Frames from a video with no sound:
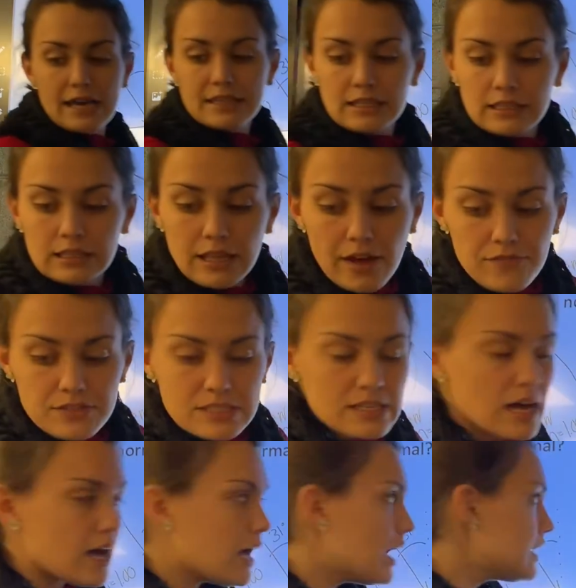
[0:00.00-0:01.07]
the left
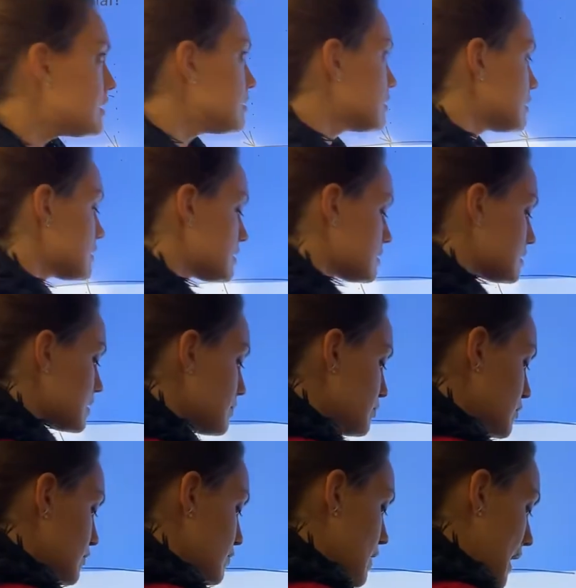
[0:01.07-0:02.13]
side.
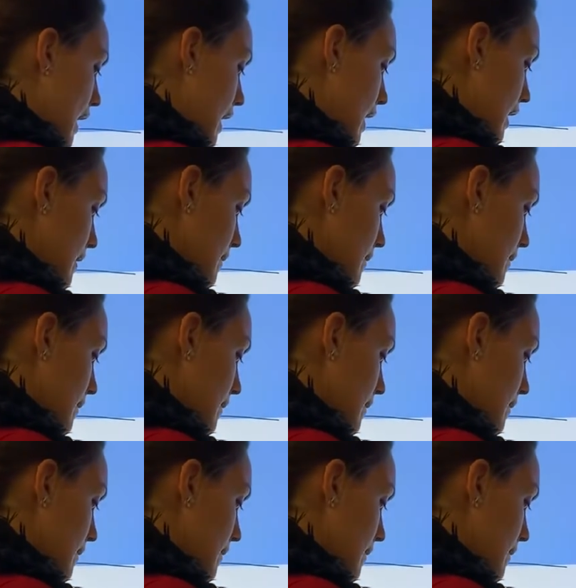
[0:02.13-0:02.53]
Simplify.